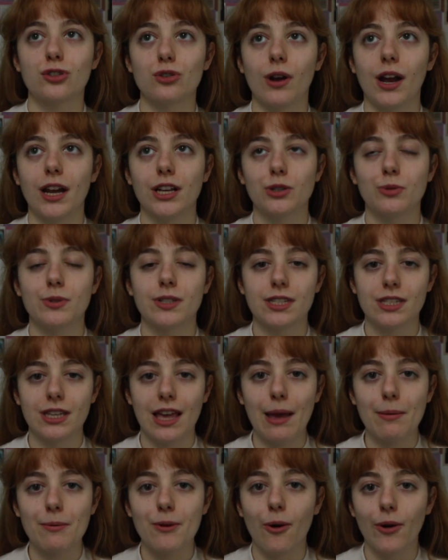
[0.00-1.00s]
trying to
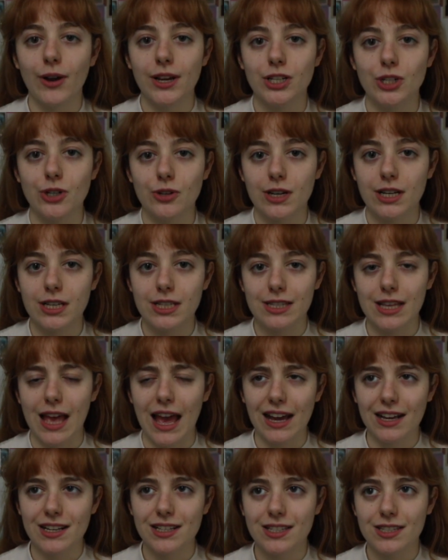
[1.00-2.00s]
escape going to his
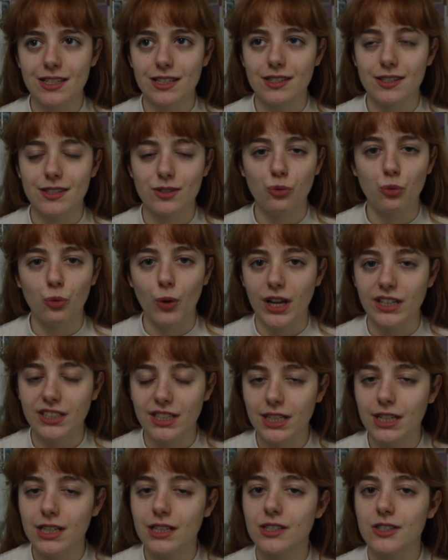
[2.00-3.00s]
ex's
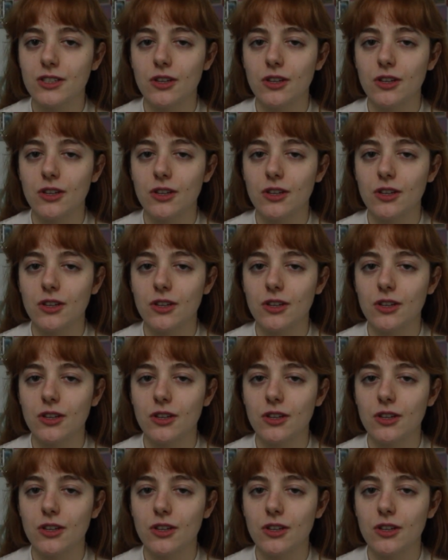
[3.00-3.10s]
wedding,